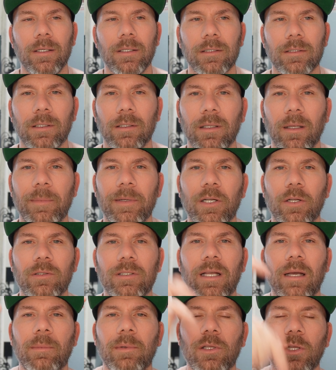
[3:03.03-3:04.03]
So let me know
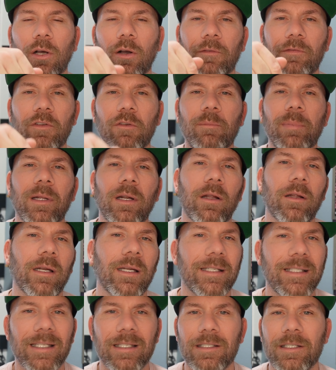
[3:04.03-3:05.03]
down below if you've been on
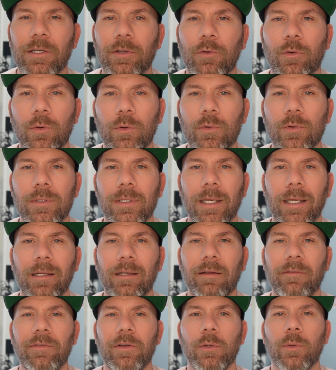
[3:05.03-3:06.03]
a Disney cruise
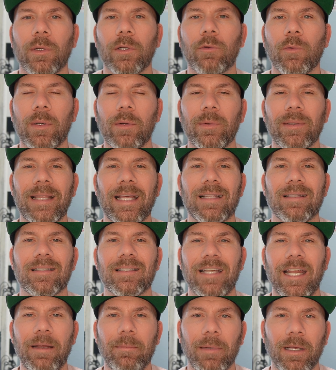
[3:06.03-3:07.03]
and if you agree with that
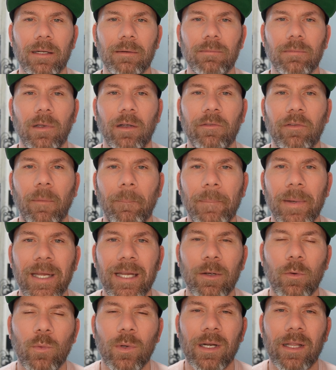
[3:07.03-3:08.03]
statement of it
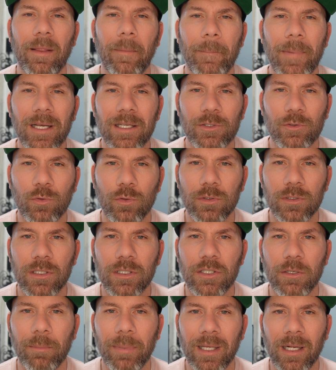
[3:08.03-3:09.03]
being one of the best
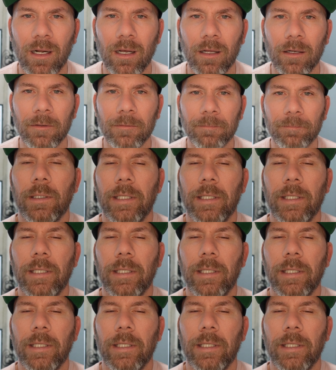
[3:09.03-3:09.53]
cruises you've been on.